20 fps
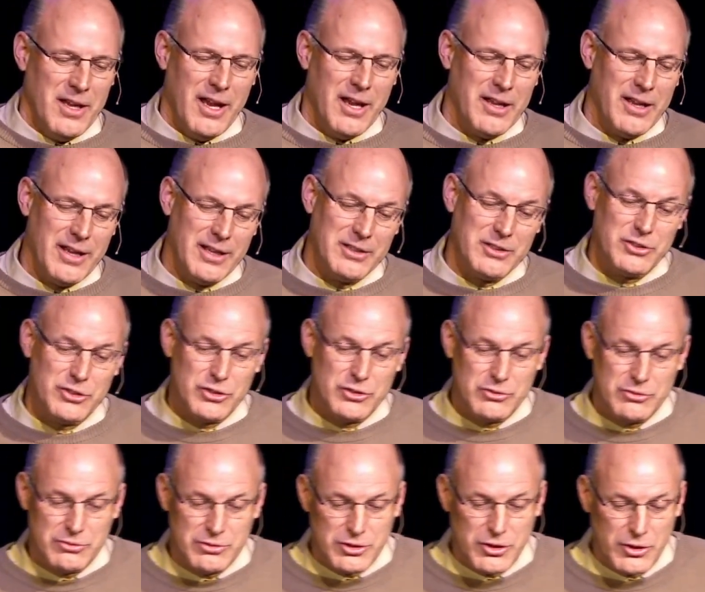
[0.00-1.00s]
And
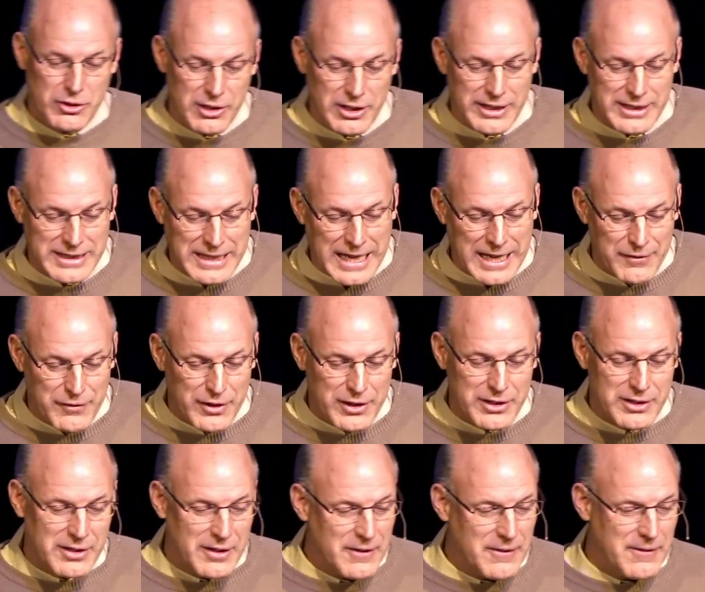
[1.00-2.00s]
certainly
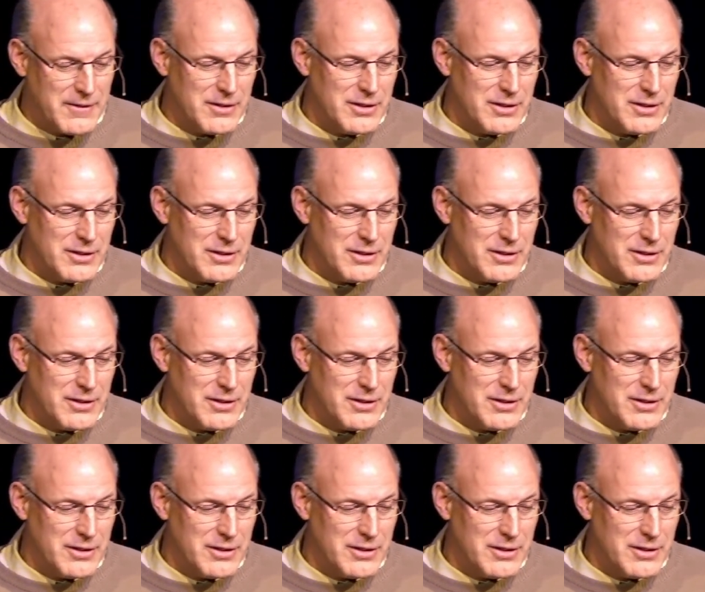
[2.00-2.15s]
David,